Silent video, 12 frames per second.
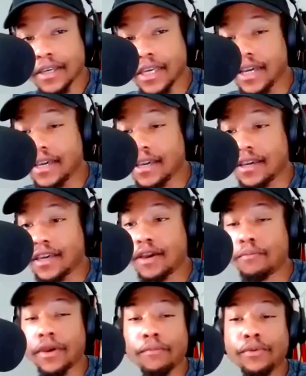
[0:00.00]
Yeah,
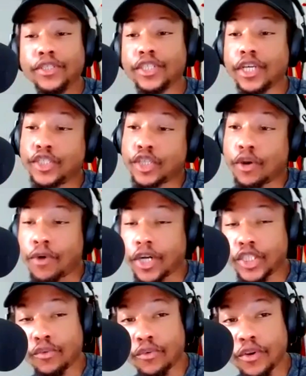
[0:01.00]
man. Appreciate y'all
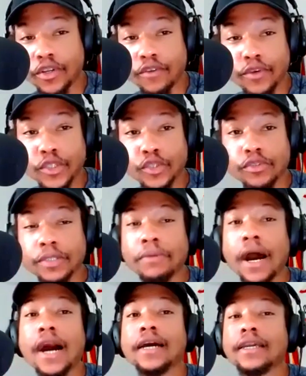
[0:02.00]
watching the Real Individuals
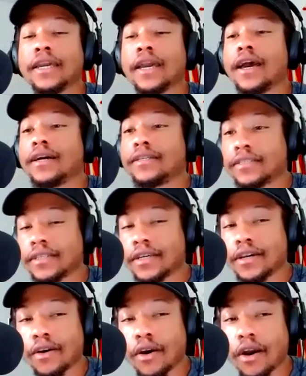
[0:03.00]
Podcast.
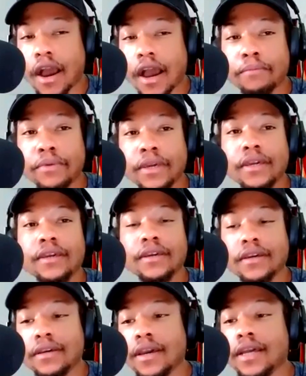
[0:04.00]
RIP.
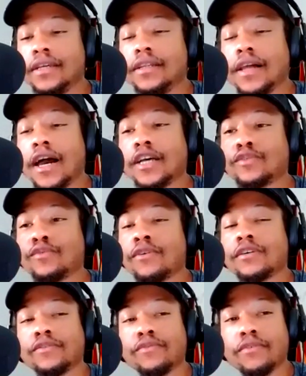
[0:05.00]
Any last
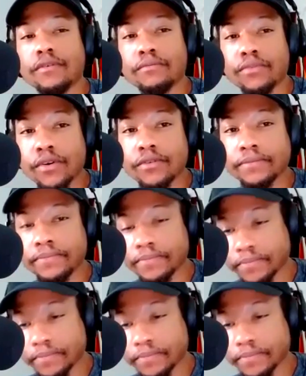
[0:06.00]
words for him, bro?